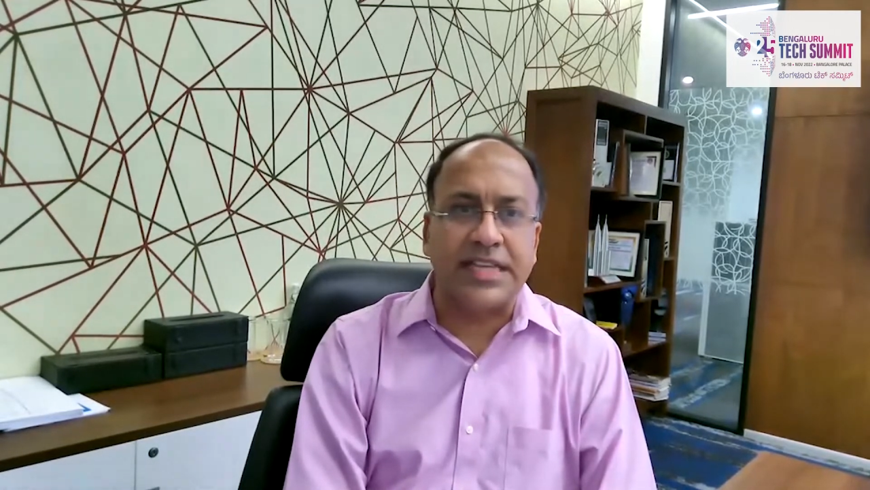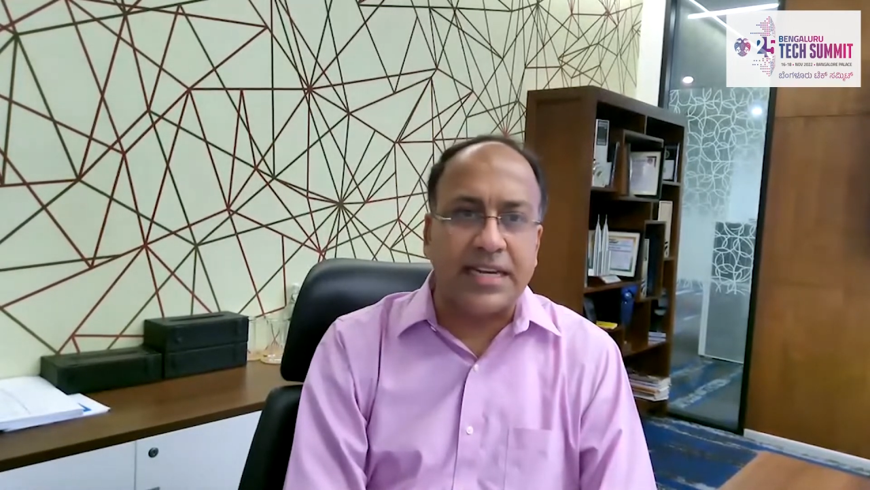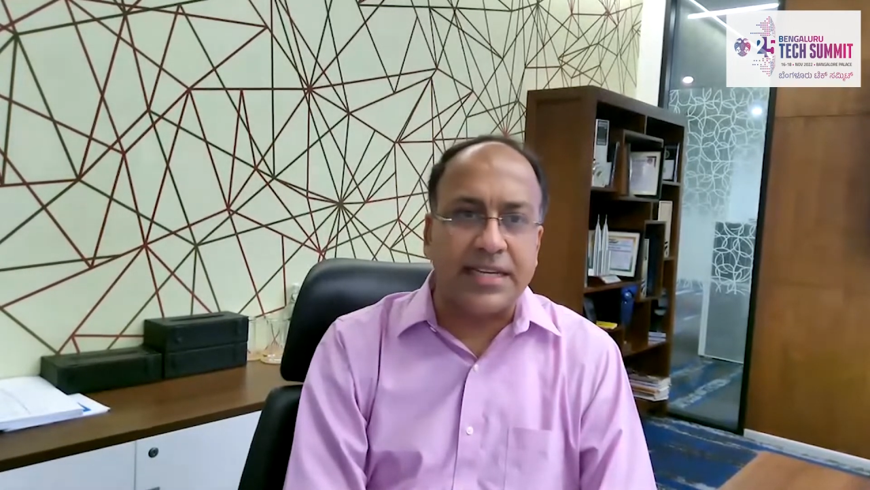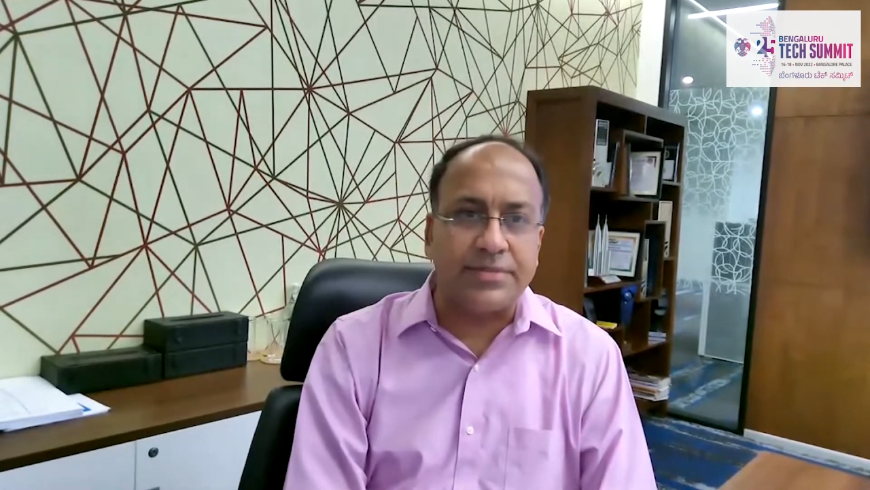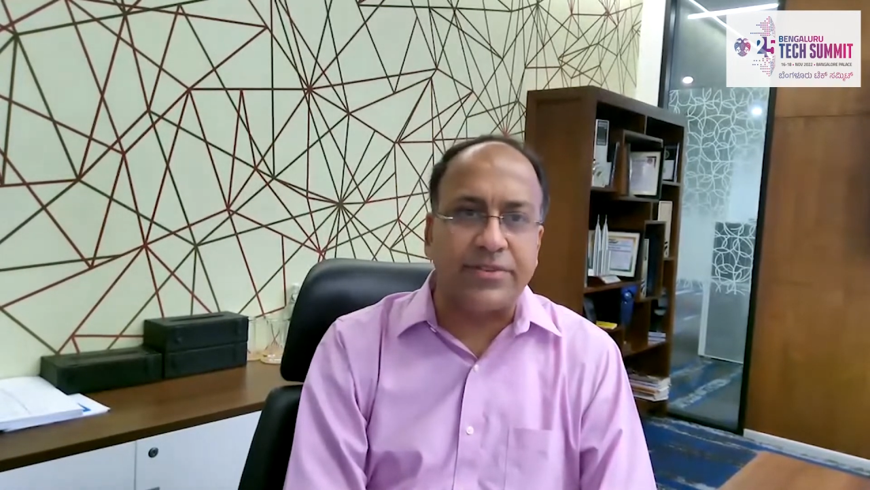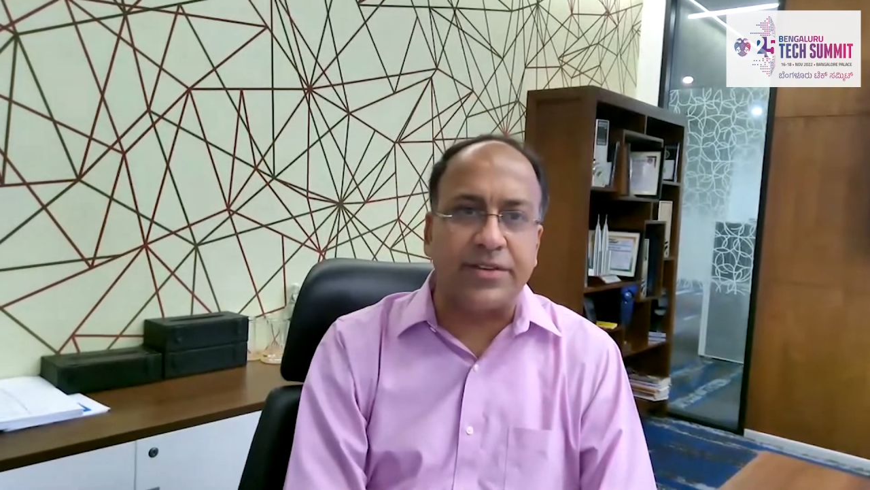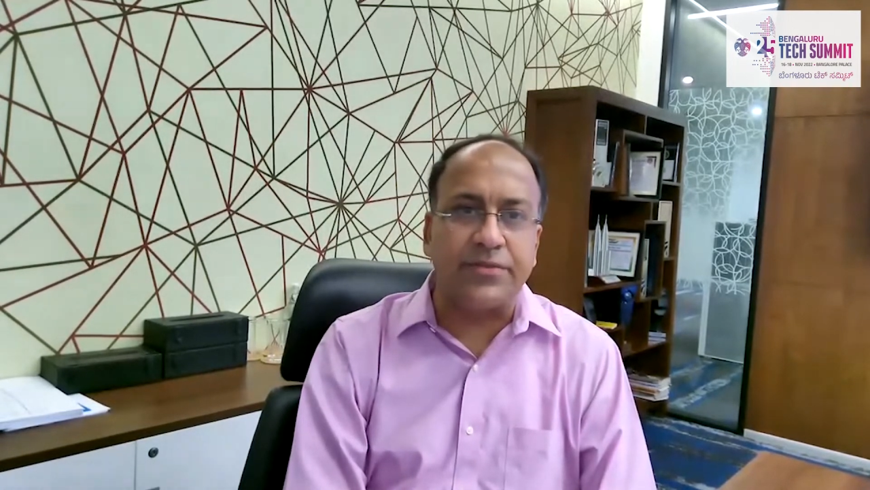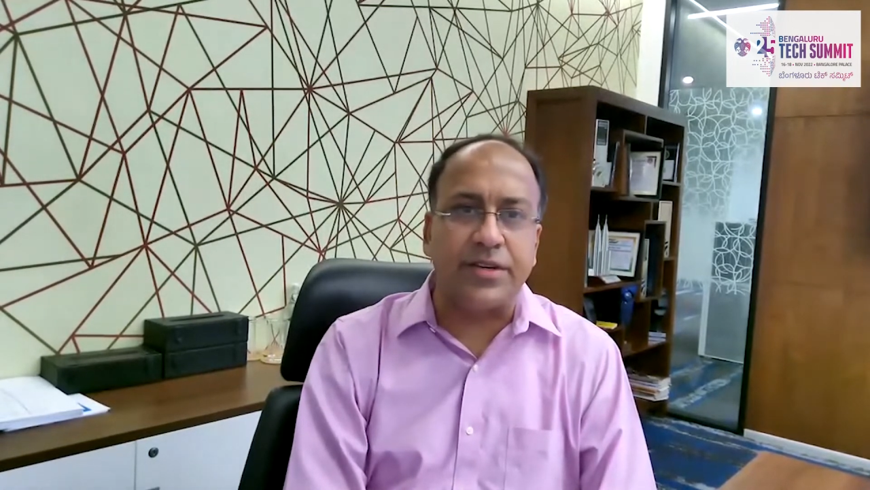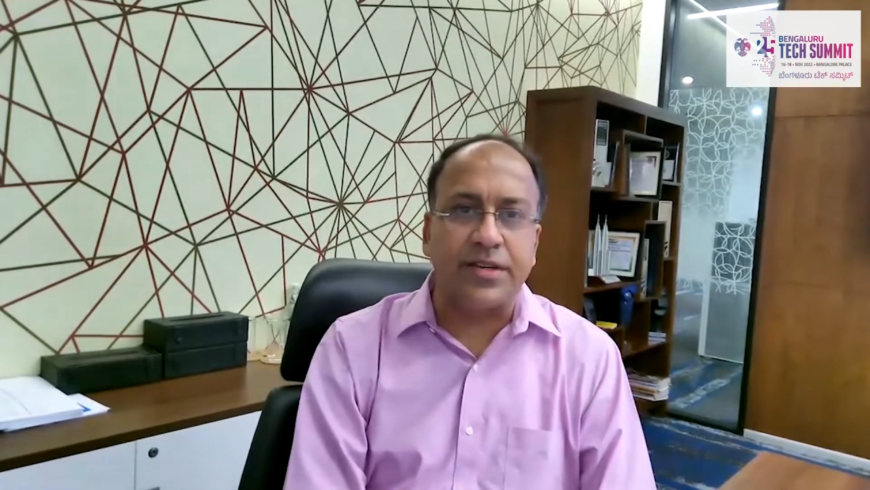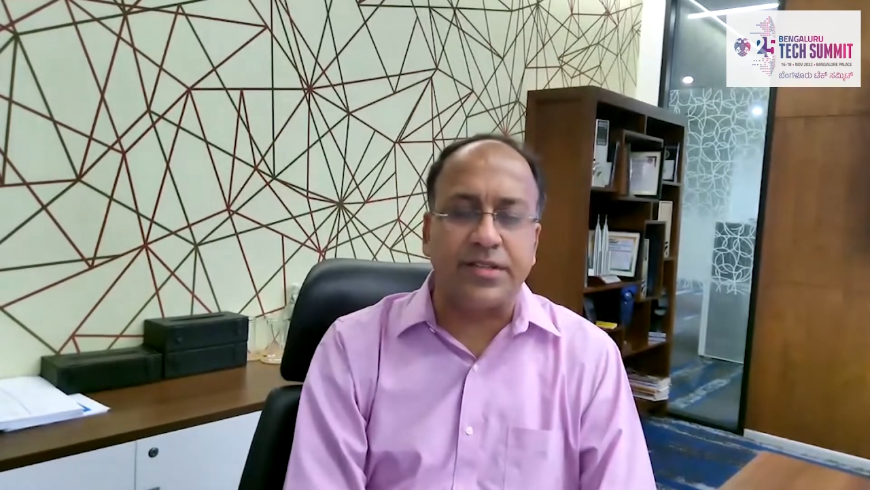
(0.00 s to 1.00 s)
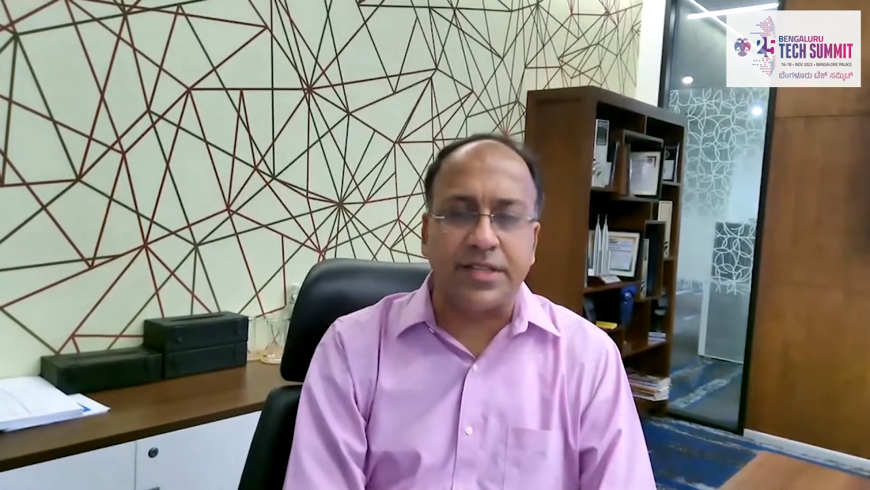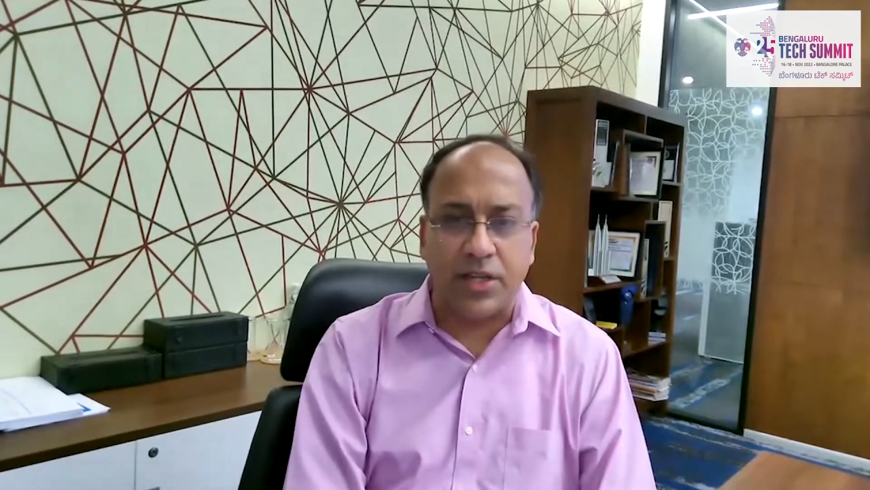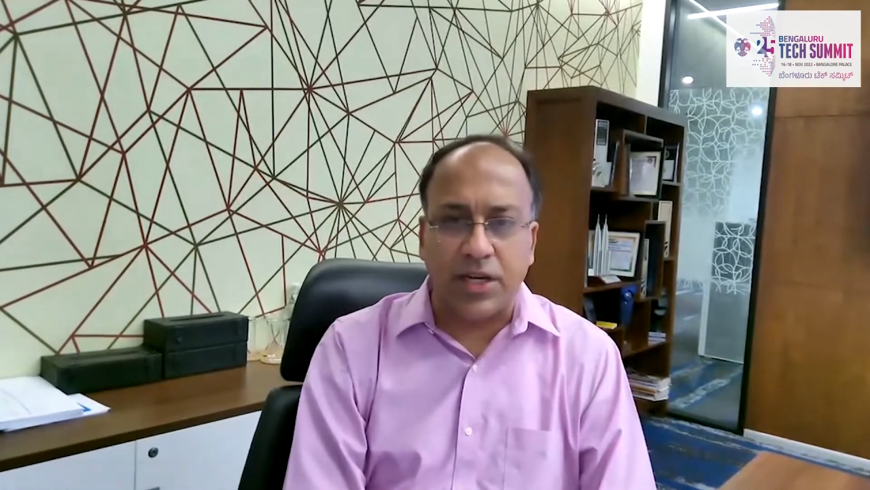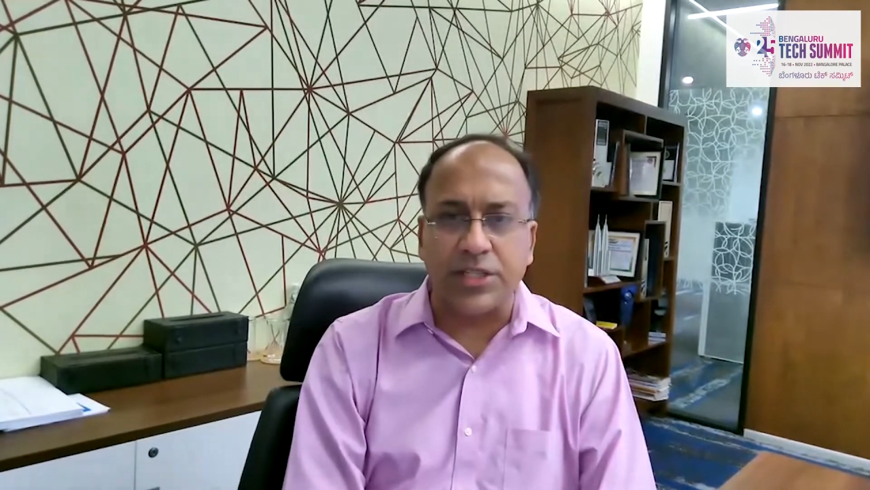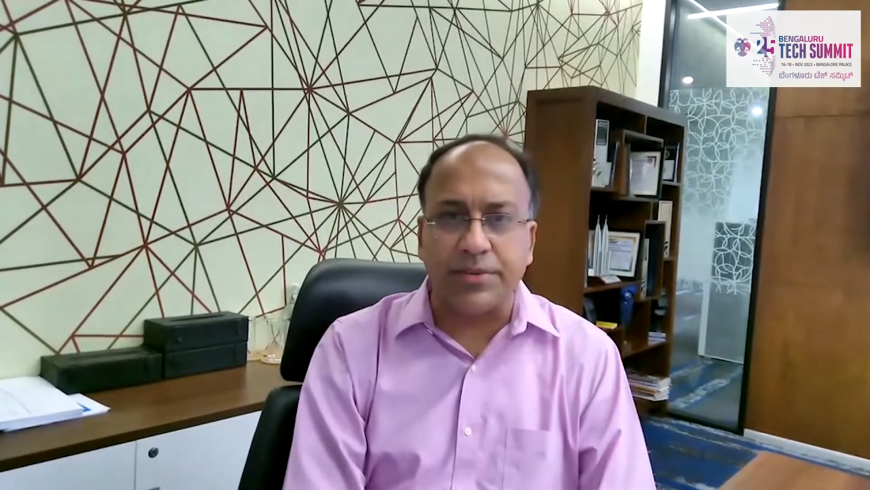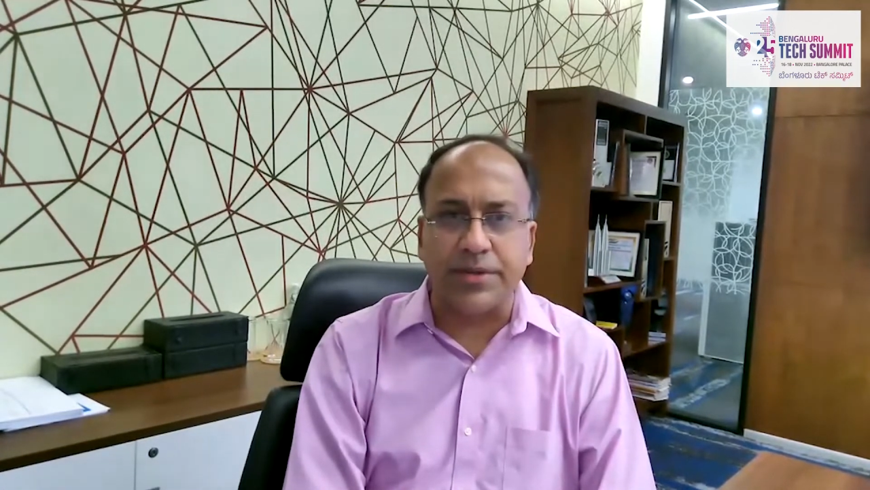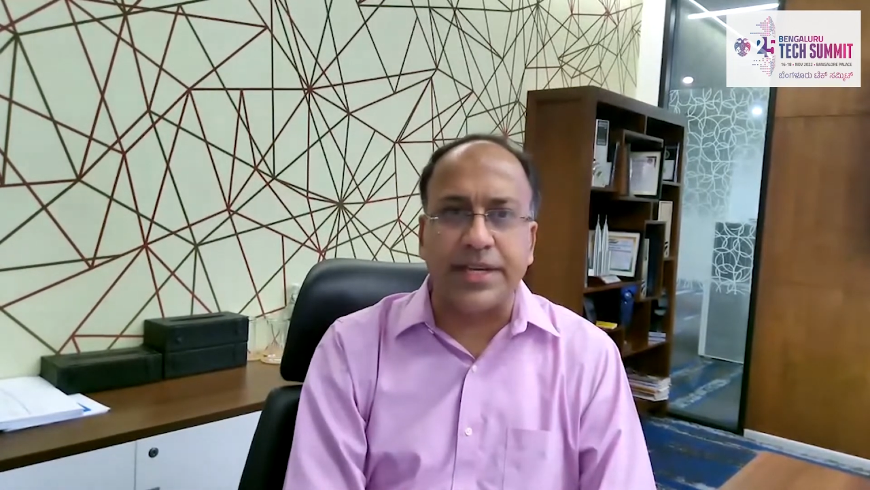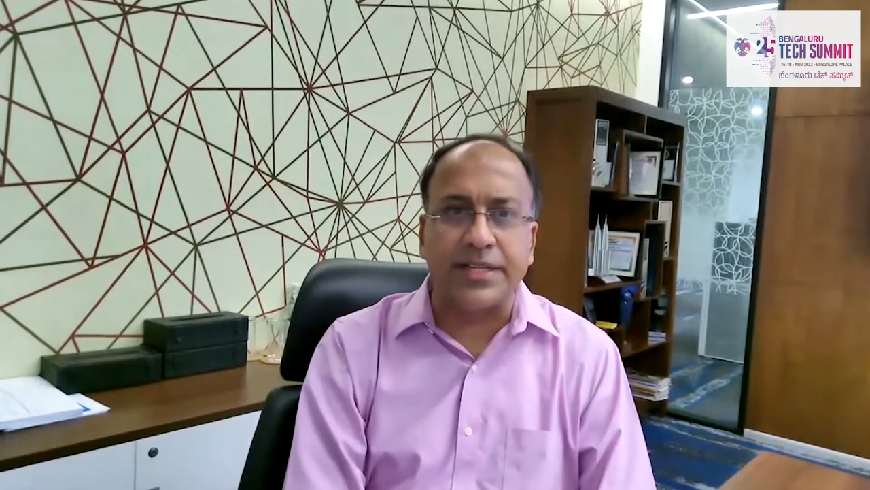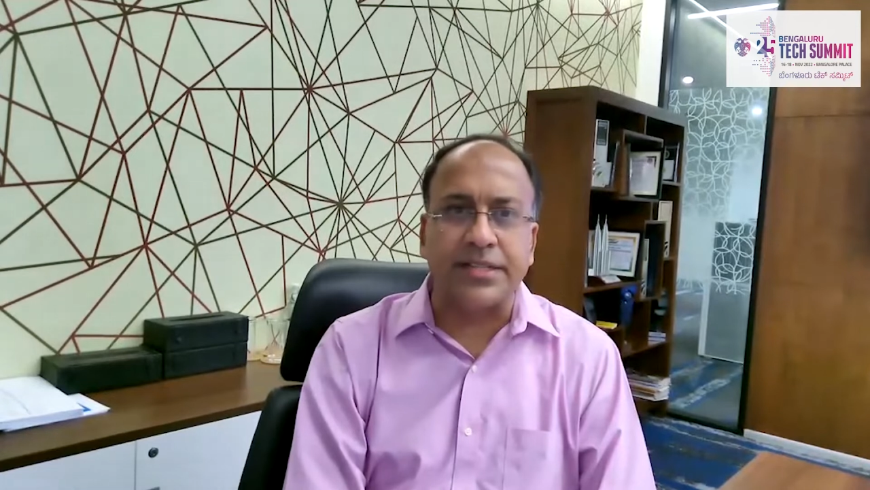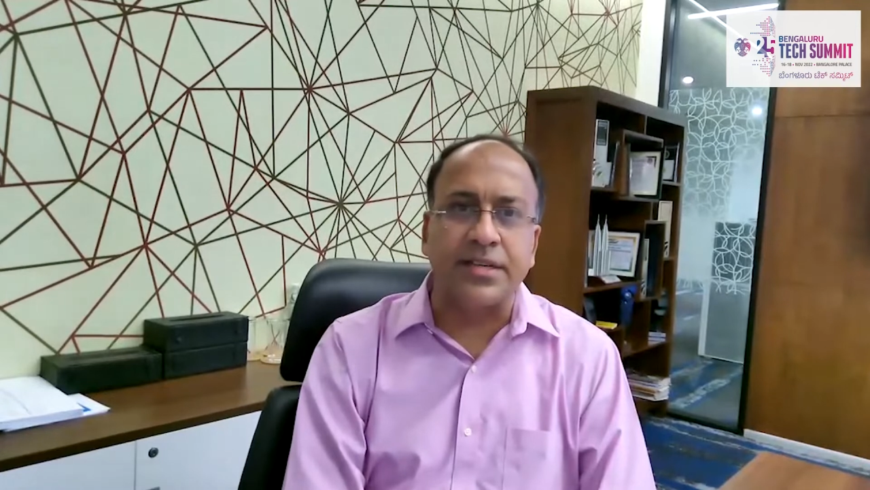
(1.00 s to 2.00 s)
talent frameworks, technology
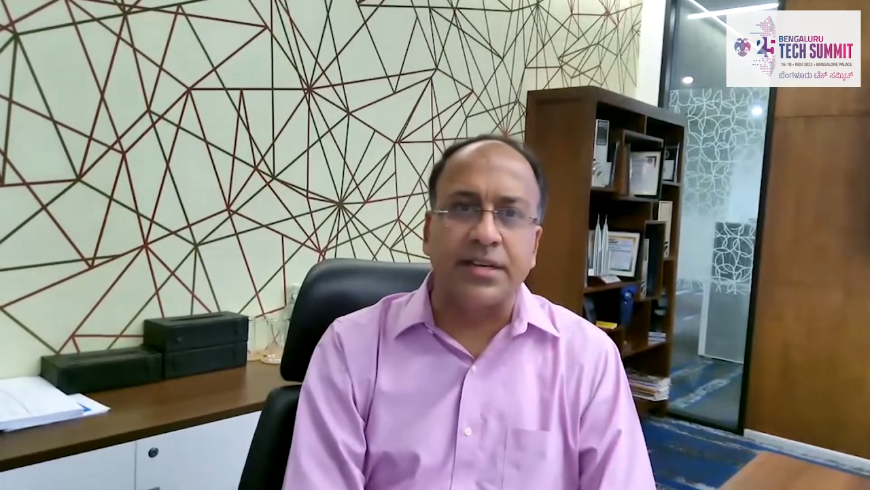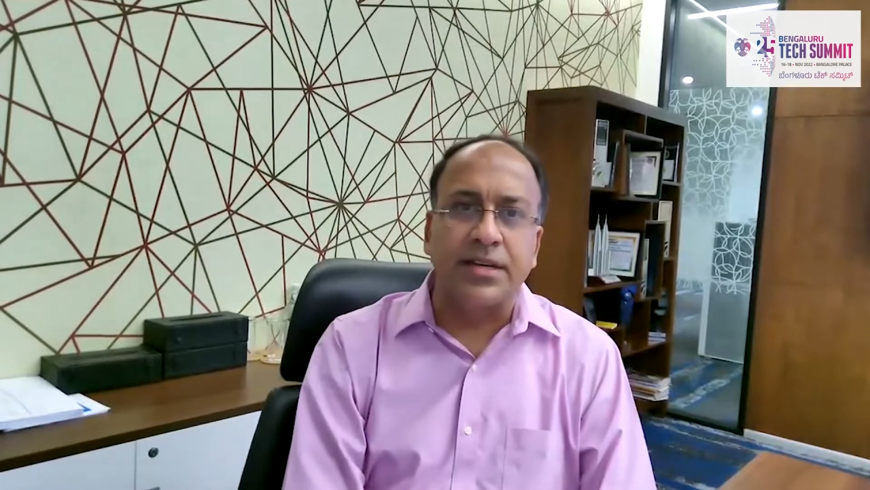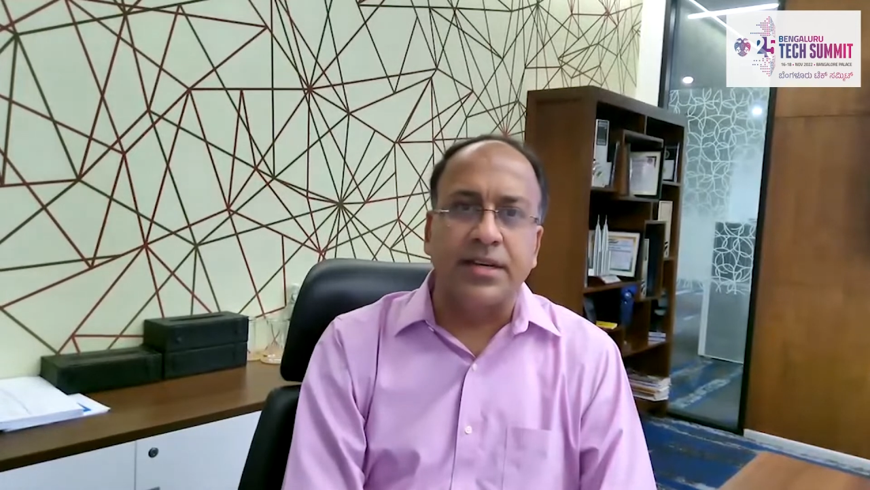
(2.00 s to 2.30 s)
upgrades.